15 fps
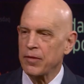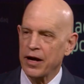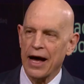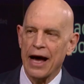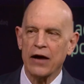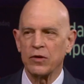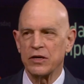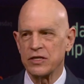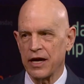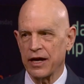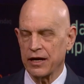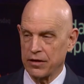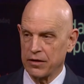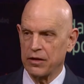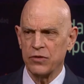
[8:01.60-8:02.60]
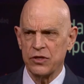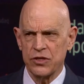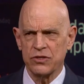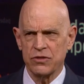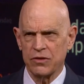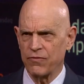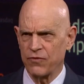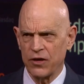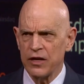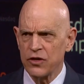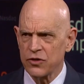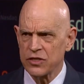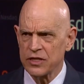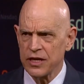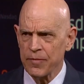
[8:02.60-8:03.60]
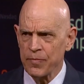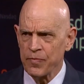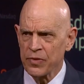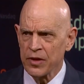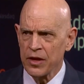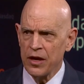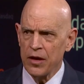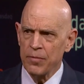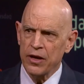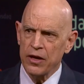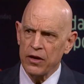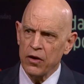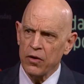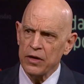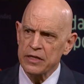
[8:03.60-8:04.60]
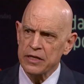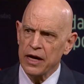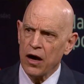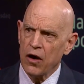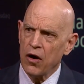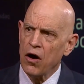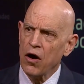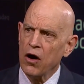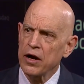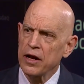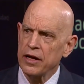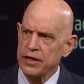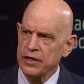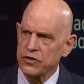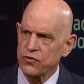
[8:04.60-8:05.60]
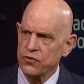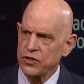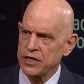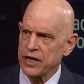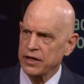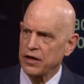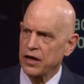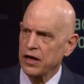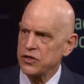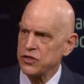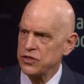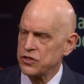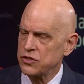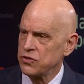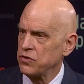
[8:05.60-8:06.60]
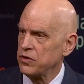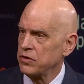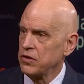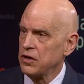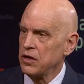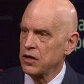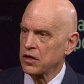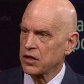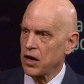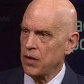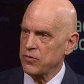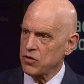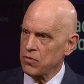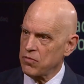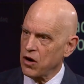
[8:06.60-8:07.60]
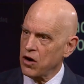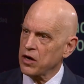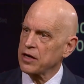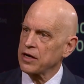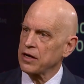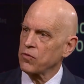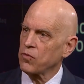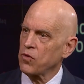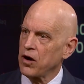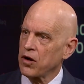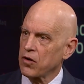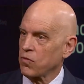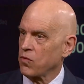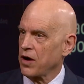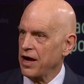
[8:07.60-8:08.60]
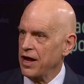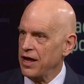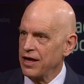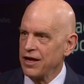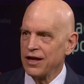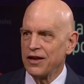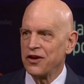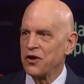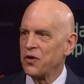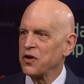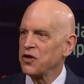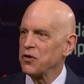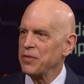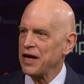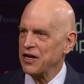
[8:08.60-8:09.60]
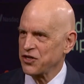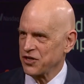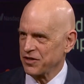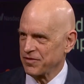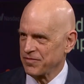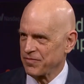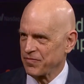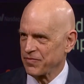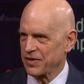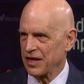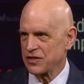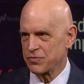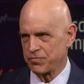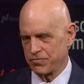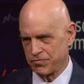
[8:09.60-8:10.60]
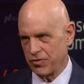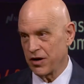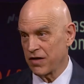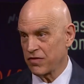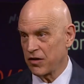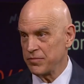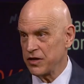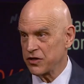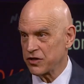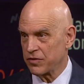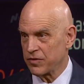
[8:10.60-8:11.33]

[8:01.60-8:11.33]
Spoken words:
about aquatech, which is very interesting, but notice how hard it is for technologies to come to market in water. Why? No incubation. That's part of our mission.